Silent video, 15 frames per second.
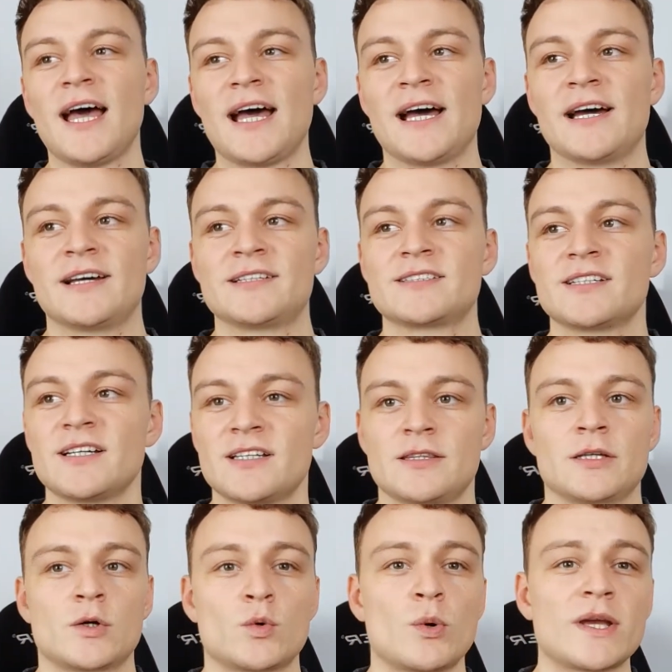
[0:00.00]
And
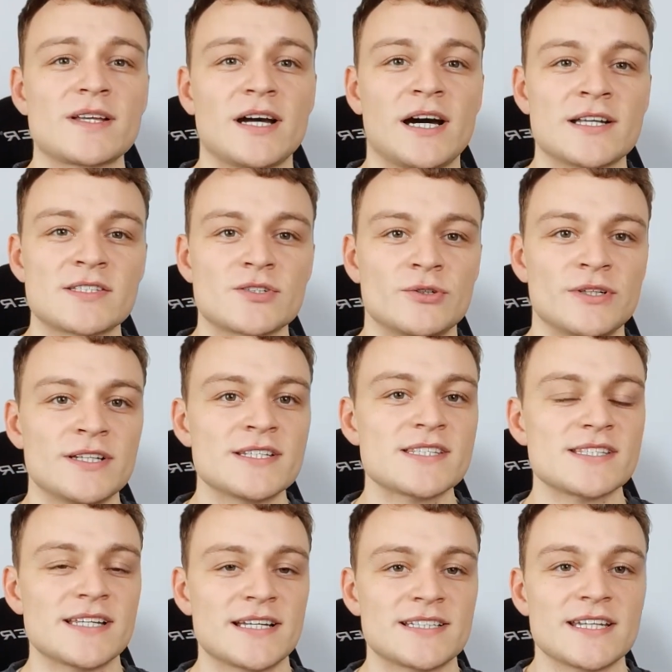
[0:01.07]
the quick answer
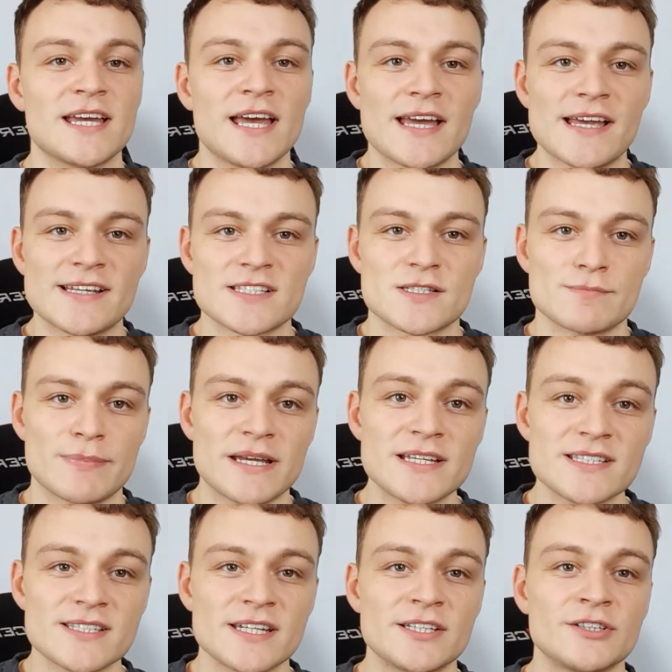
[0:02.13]
is that
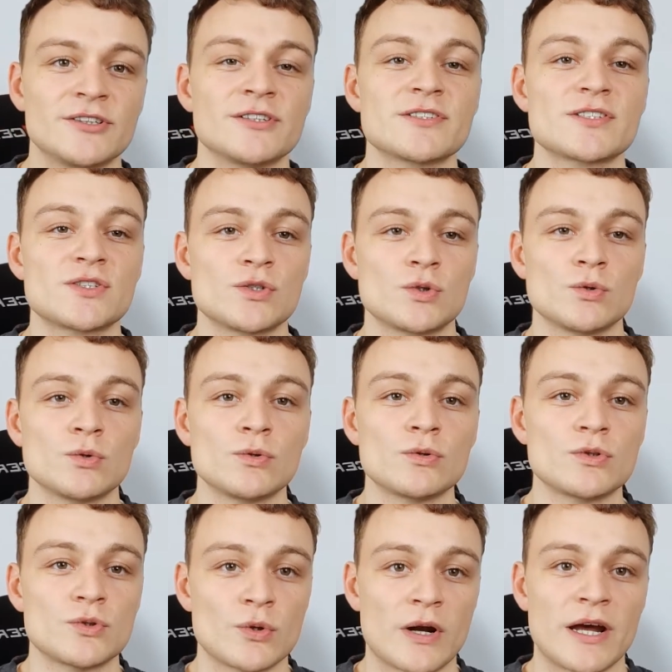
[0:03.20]
space heaters do
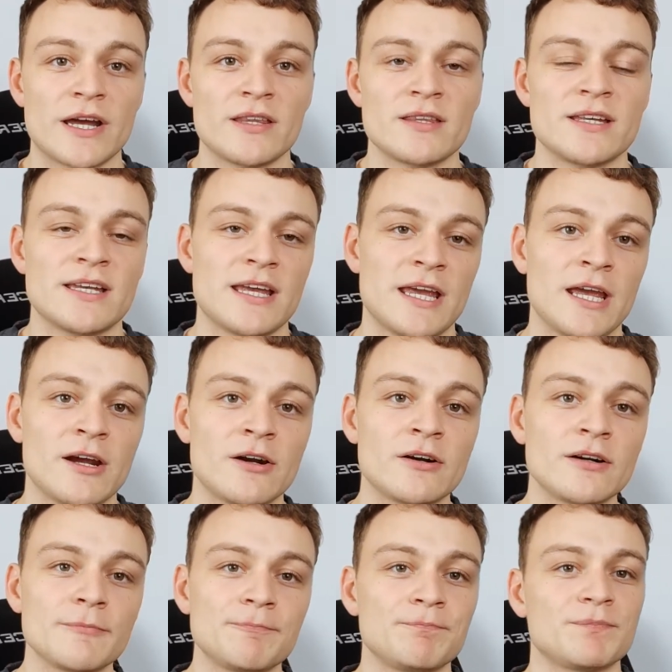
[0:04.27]
dry the
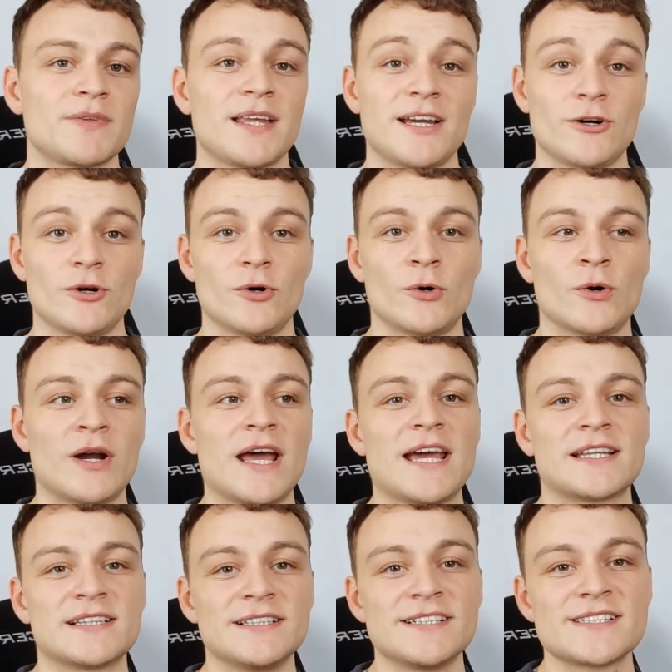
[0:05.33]
air or
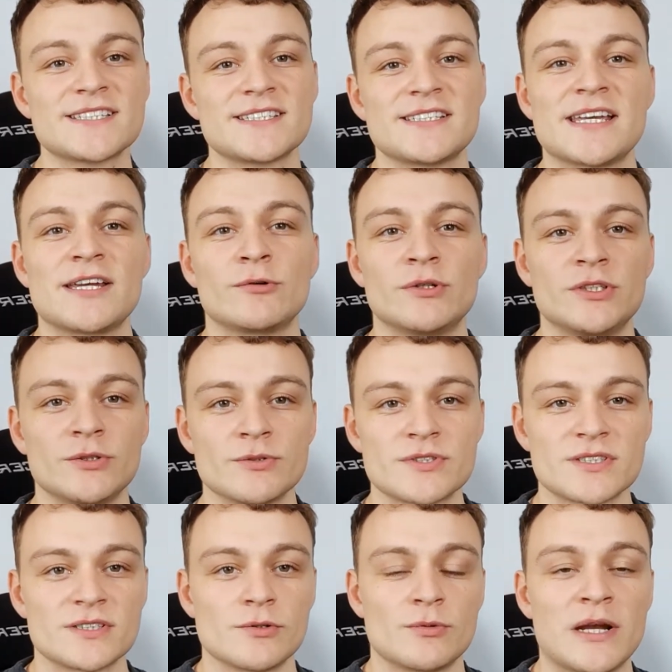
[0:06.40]
at least they
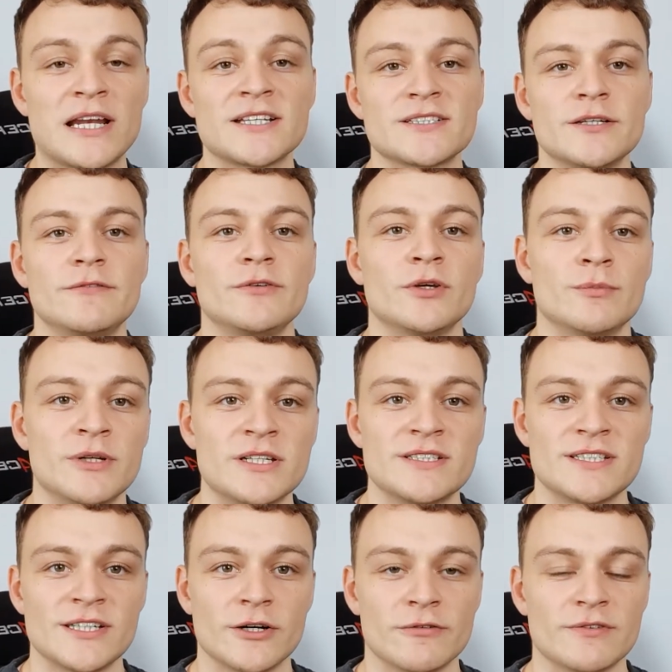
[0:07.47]
reduce the relative
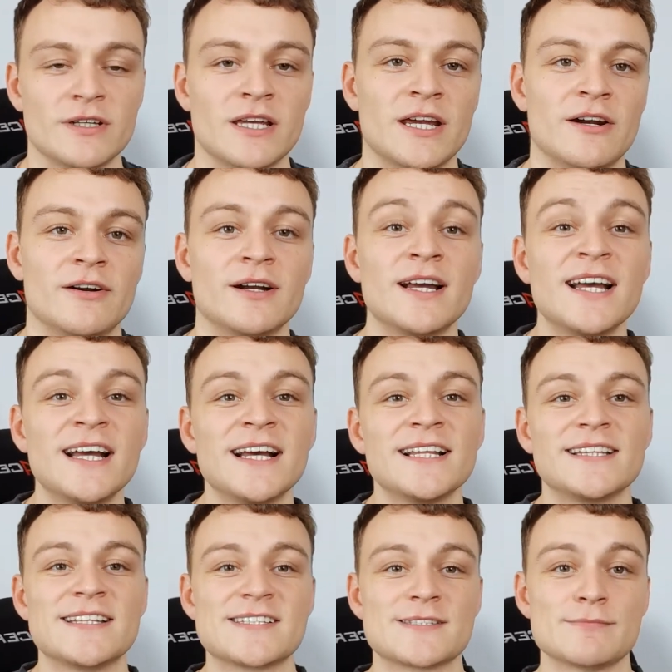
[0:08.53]
humidity of the air.
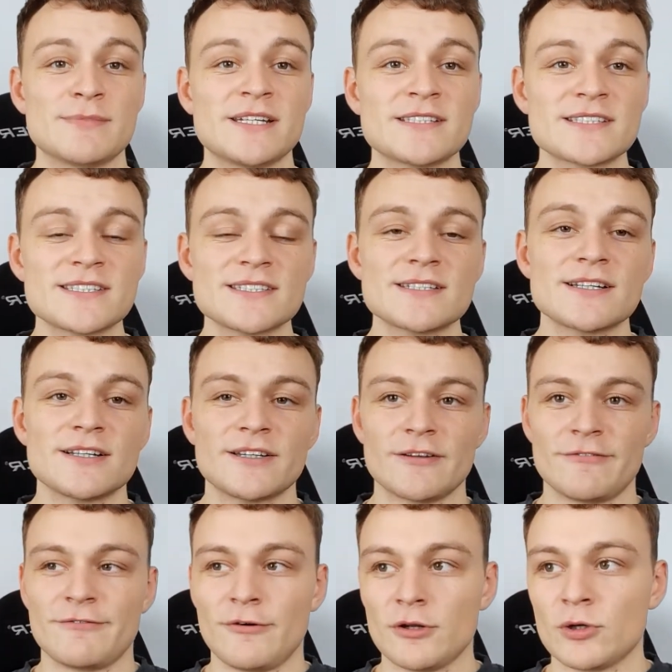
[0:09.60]
This means the
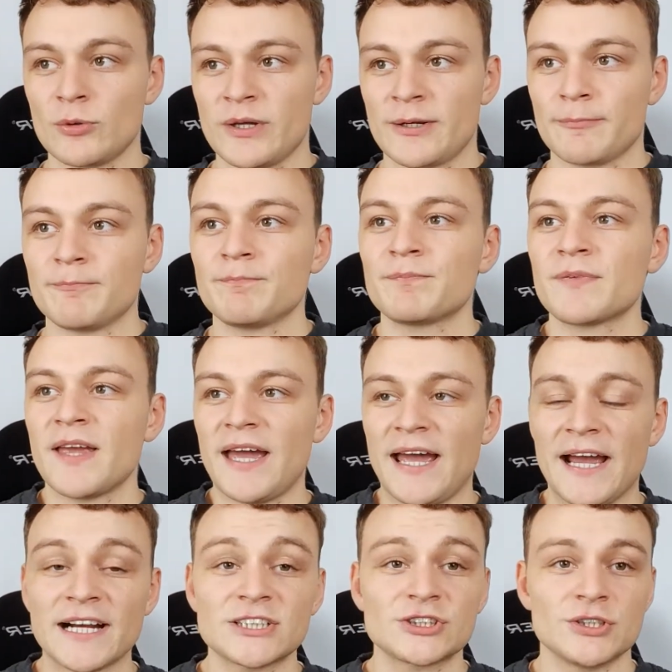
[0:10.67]
following.
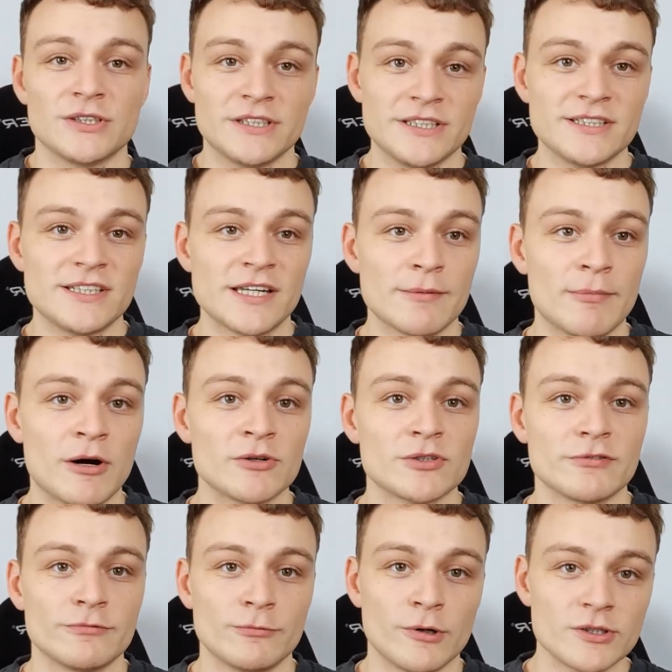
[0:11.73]
Actually, the amount
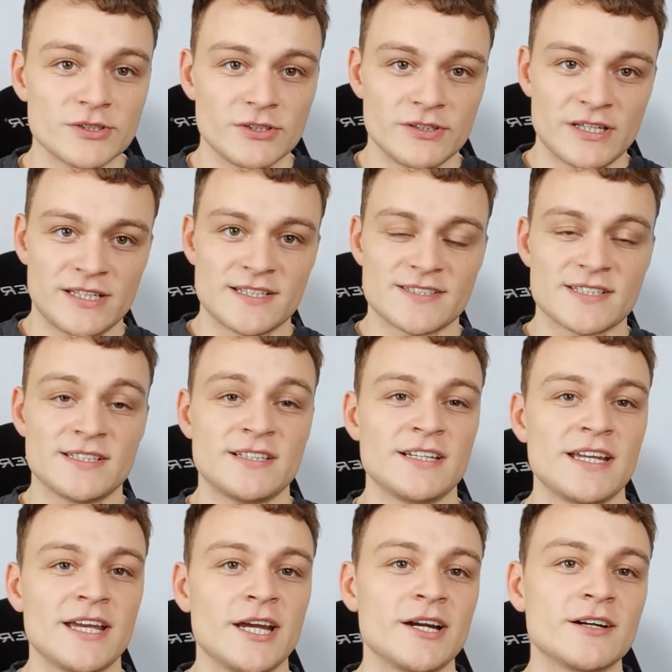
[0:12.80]
of water that is in
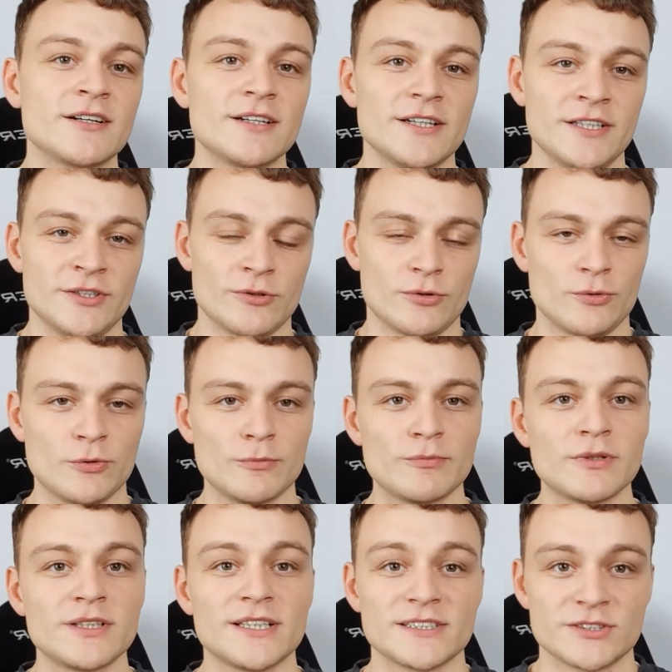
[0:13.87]
the air in your room
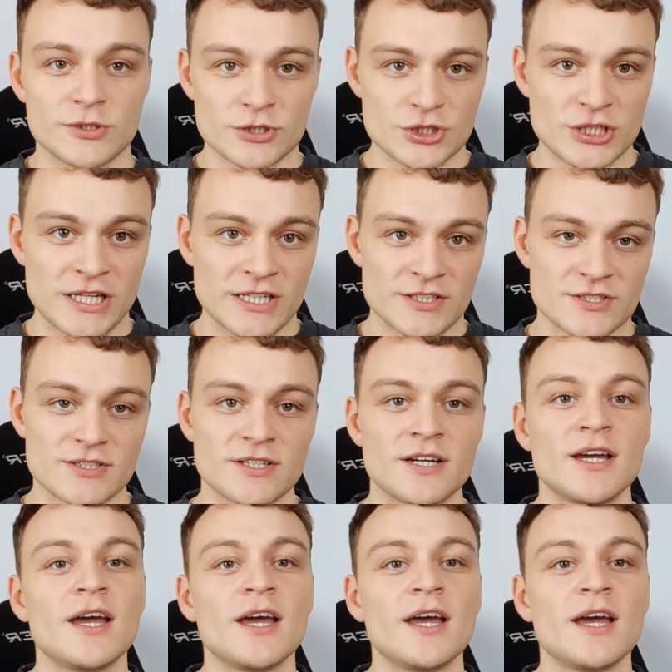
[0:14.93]
does not change.